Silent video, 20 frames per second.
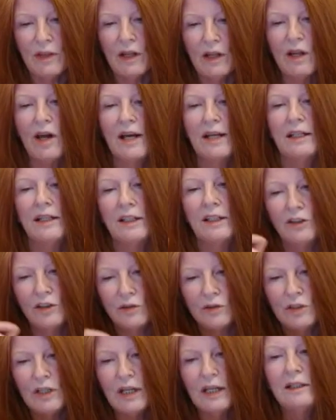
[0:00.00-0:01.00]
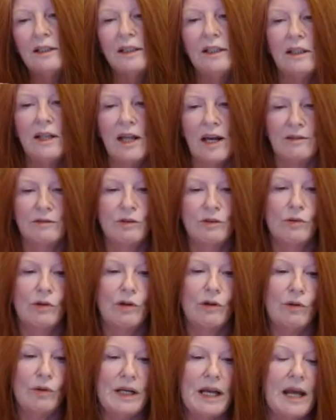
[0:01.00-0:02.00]
light in your daily lives will
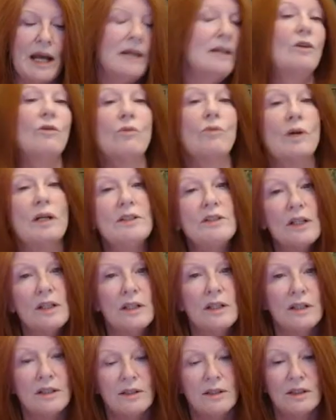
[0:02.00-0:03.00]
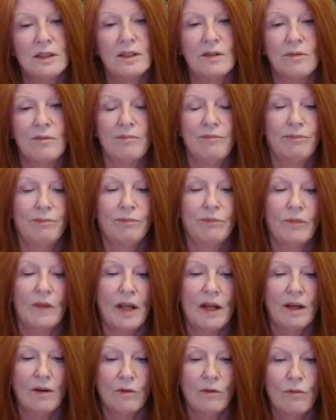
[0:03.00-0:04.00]
create a resonance
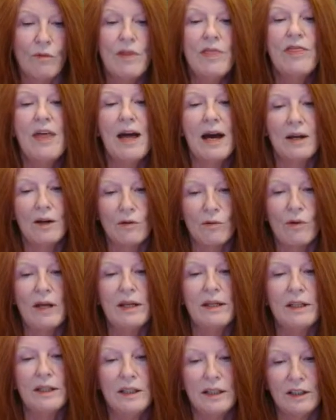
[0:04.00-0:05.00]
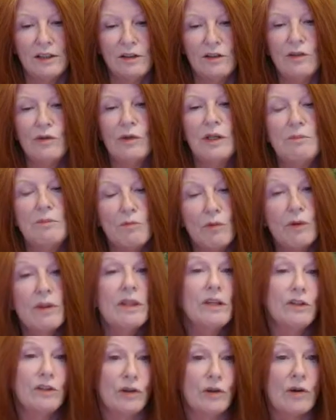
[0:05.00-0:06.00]
with that awakening dream
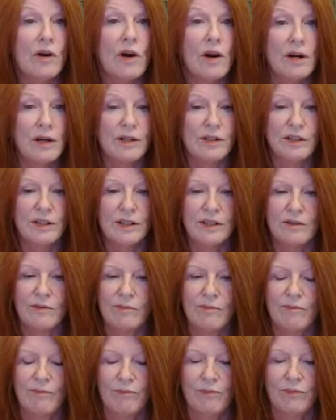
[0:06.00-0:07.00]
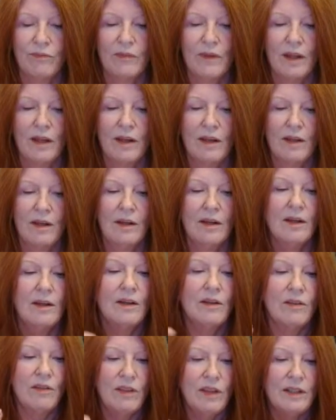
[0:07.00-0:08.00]
within your hearts.
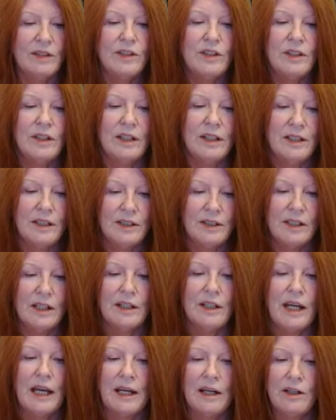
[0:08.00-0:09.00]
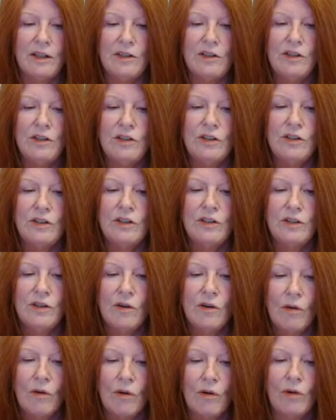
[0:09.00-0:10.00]
This is an
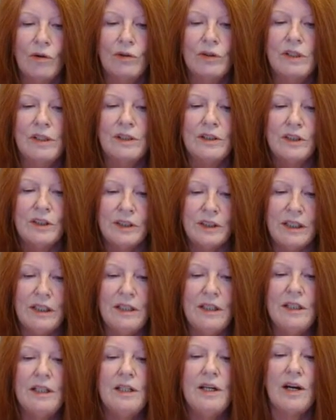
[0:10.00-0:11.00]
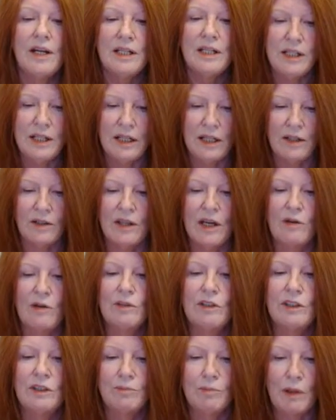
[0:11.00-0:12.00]
age-old seeded idea that
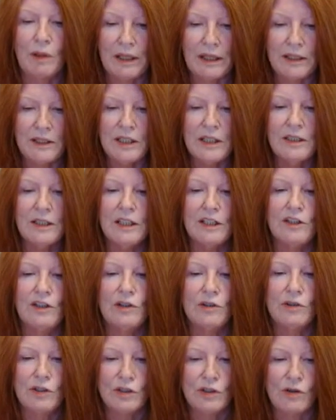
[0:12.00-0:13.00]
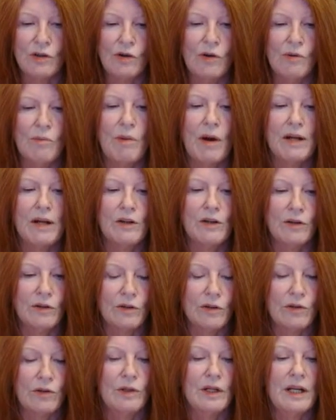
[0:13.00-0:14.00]
was planted in your soul by your
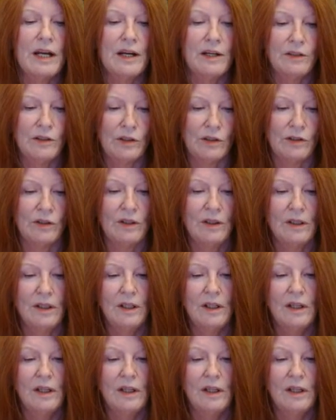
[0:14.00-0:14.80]
creator